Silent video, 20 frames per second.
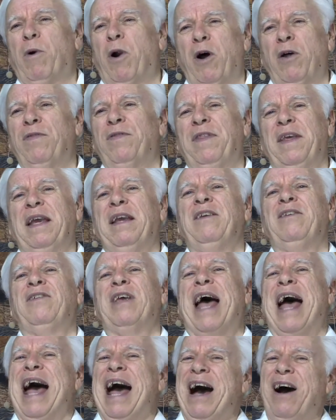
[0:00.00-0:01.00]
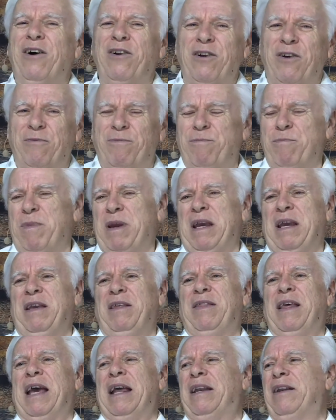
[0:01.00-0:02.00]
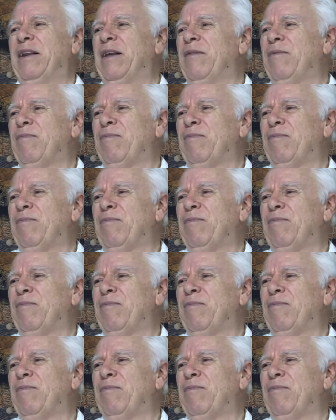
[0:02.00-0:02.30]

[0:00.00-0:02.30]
brought things out of me that